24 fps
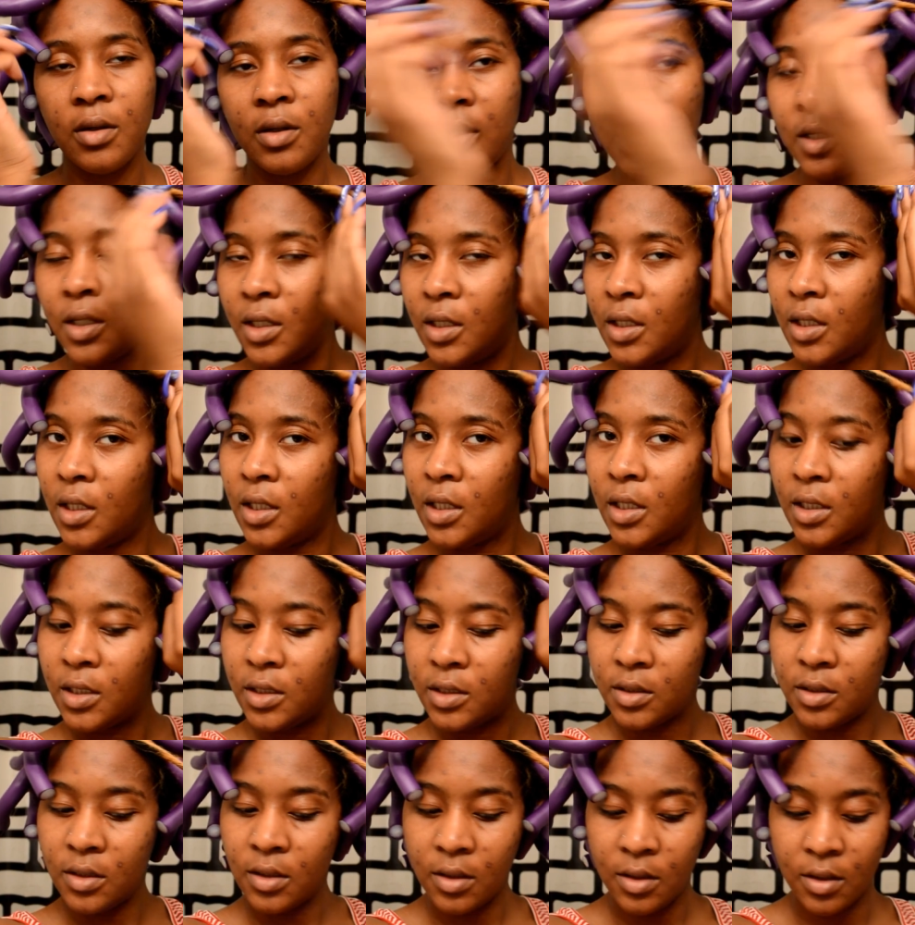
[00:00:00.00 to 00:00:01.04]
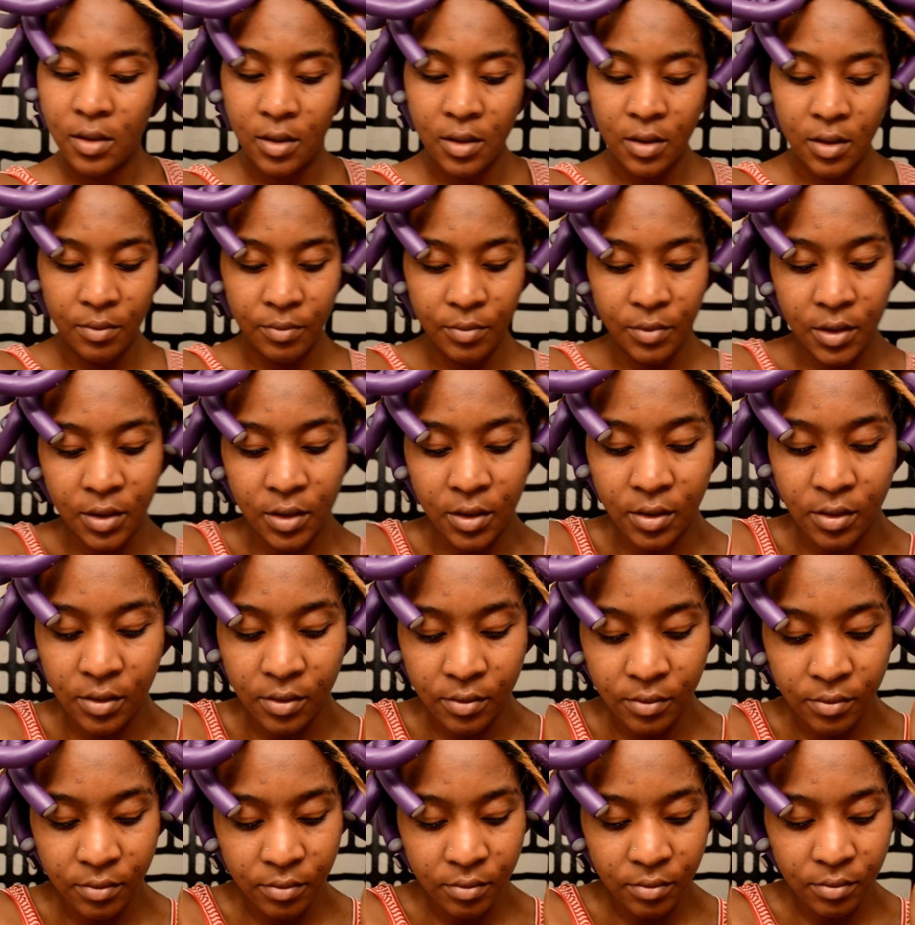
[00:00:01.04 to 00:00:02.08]
And I'm gonna
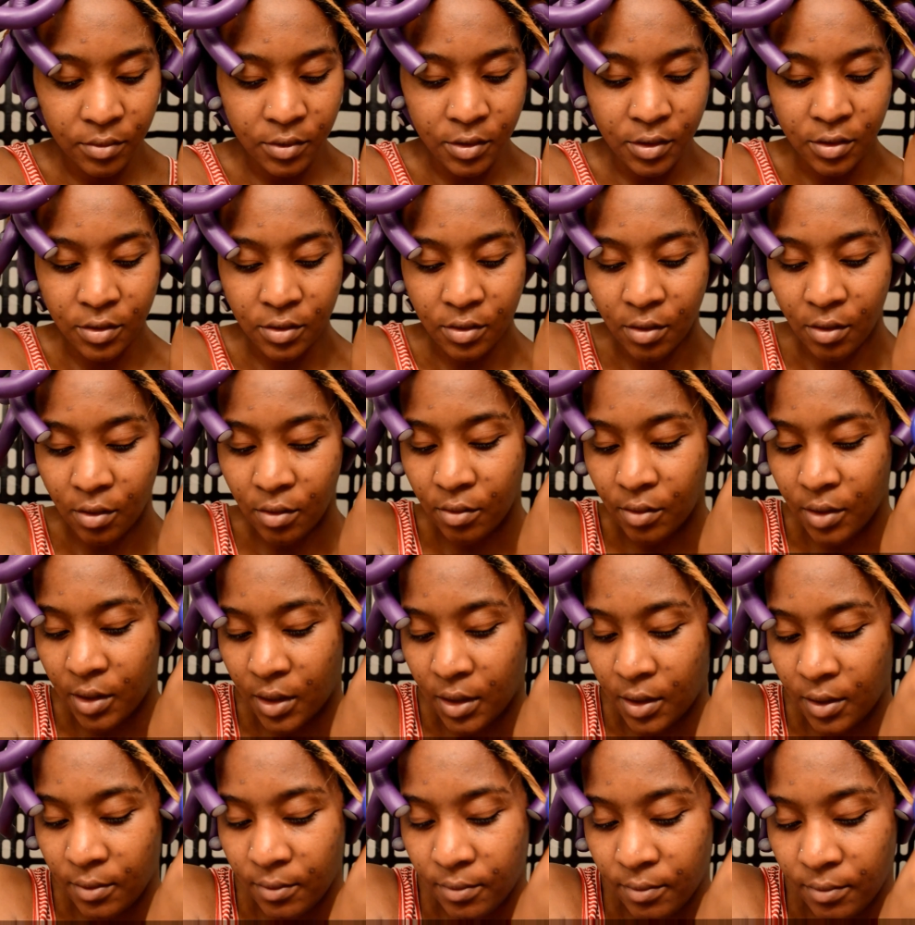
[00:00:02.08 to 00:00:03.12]
just go in,